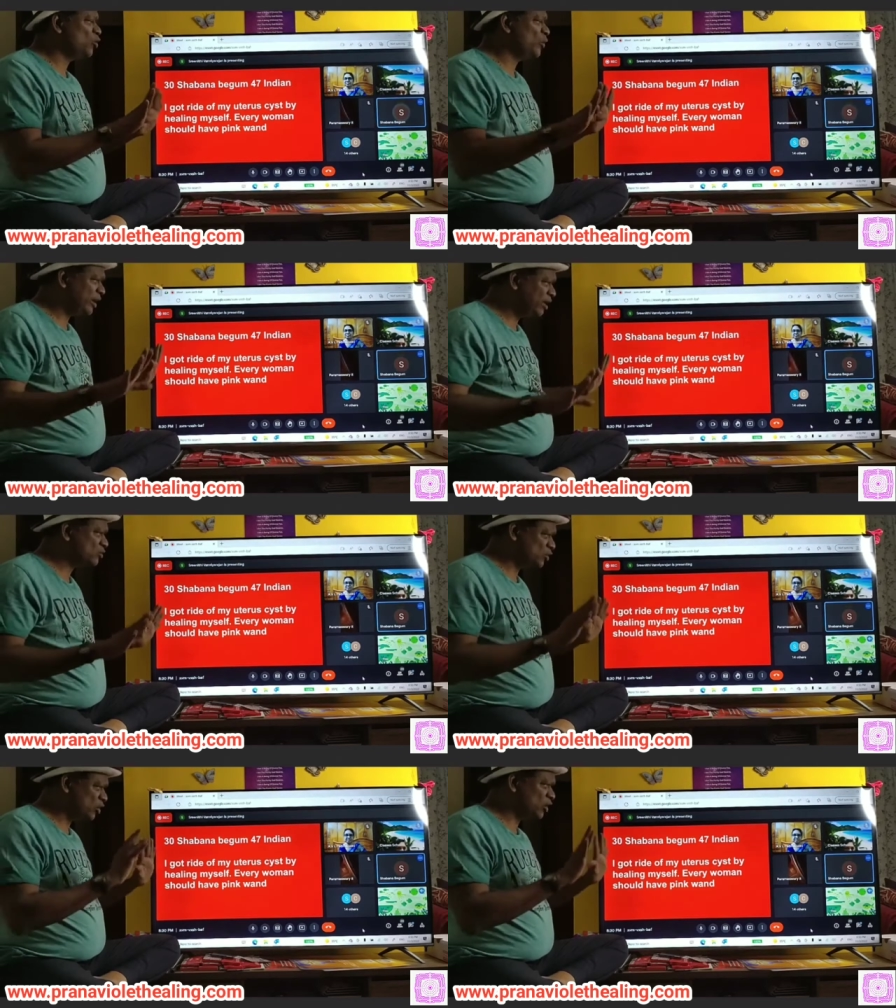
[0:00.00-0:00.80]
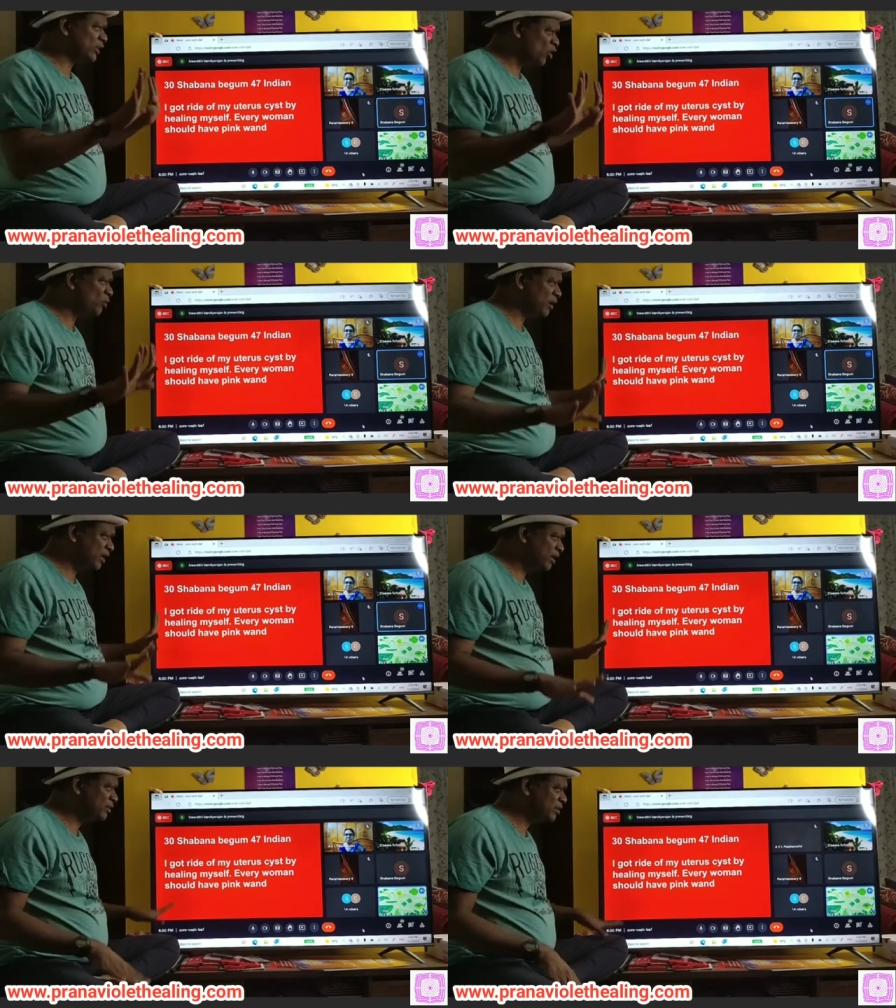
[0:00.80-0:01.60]
You don't wear, huh? So you are like
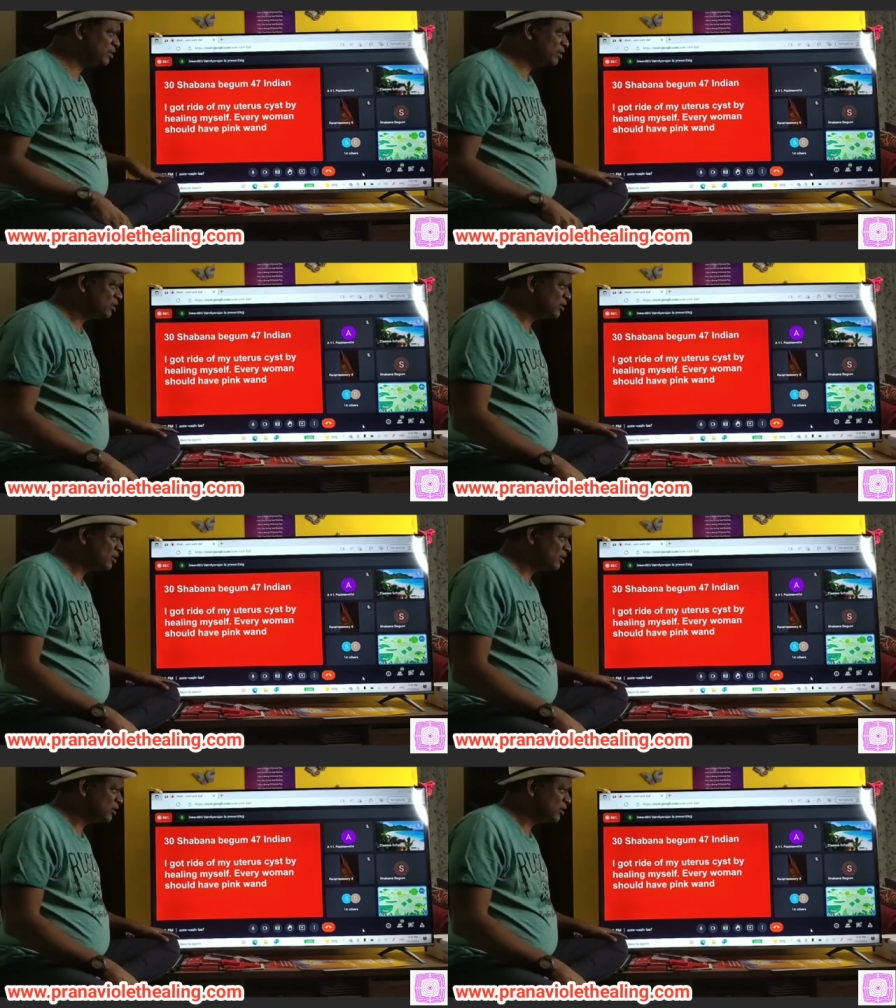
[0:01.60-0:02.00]
normal, huh?